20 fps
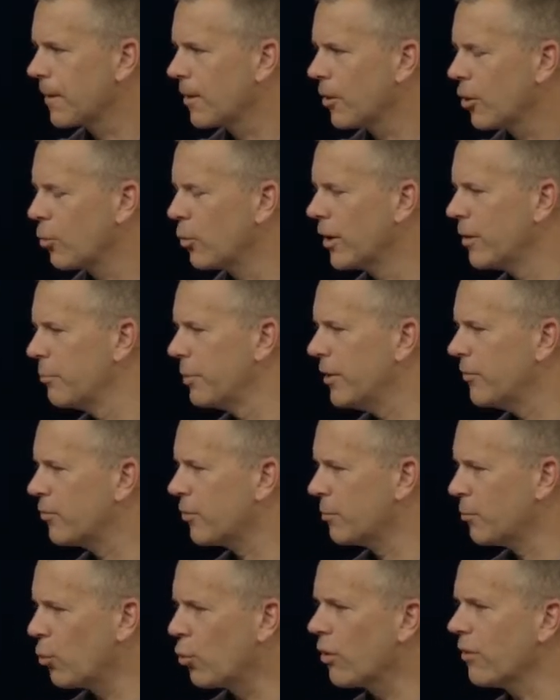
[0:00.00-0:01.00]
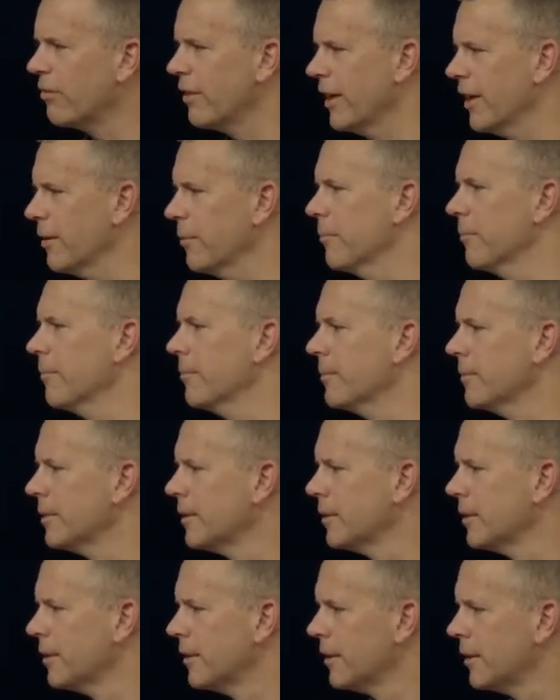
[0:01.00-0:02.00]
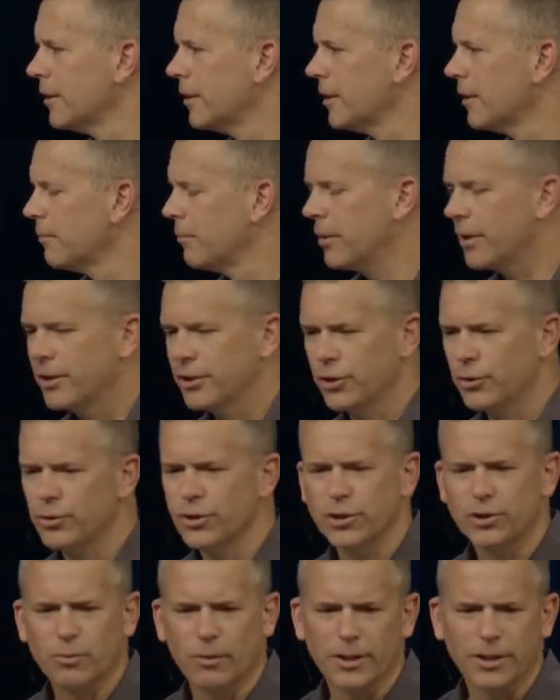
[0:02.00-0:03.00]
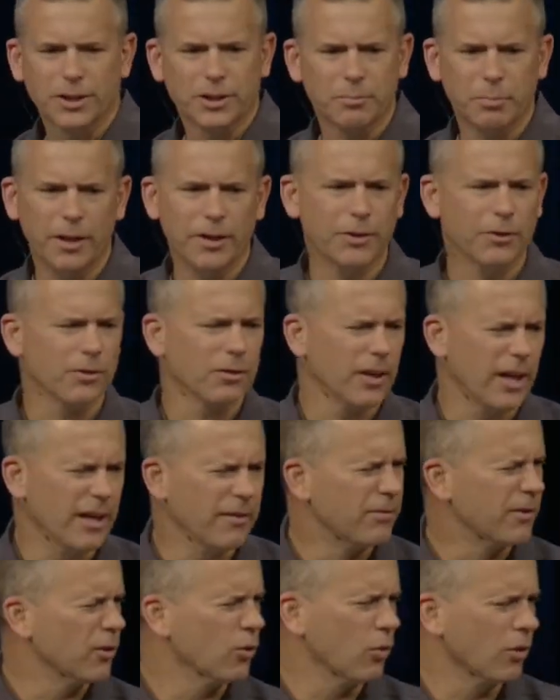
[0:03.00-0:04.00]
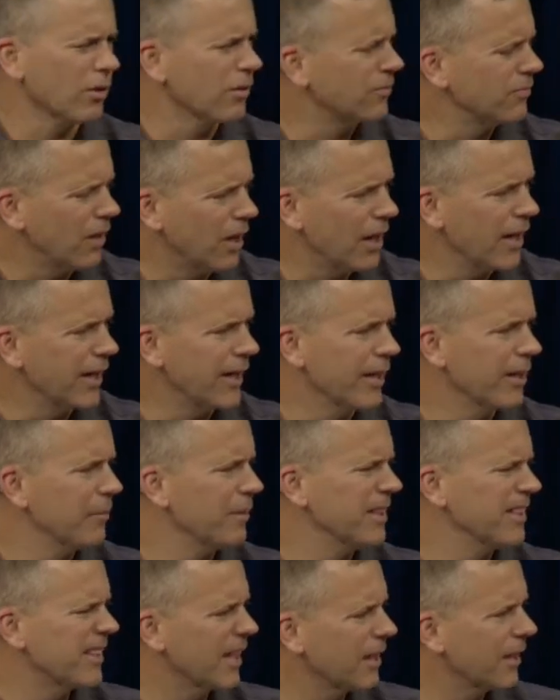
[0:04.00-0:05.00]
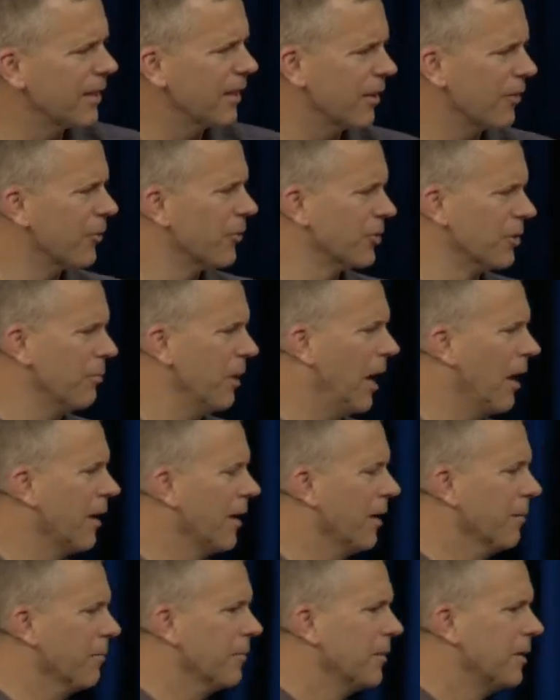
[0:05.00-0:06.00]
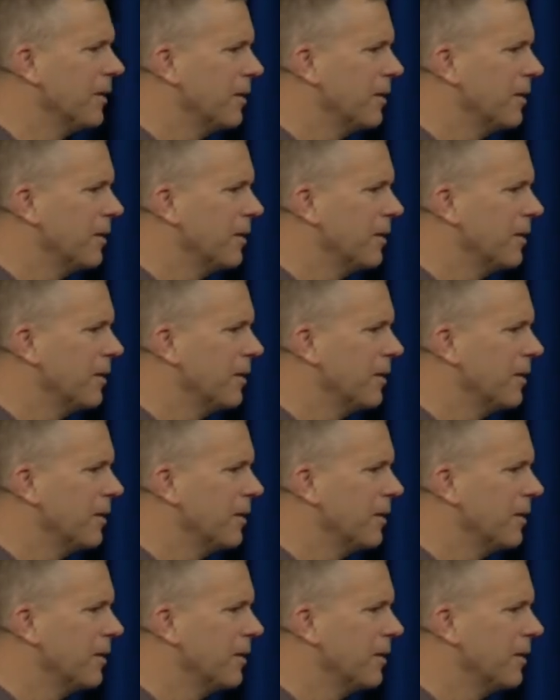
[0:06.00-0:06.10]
Or would it be for more of him because you just want to spend your life glorifying him and telling others about him?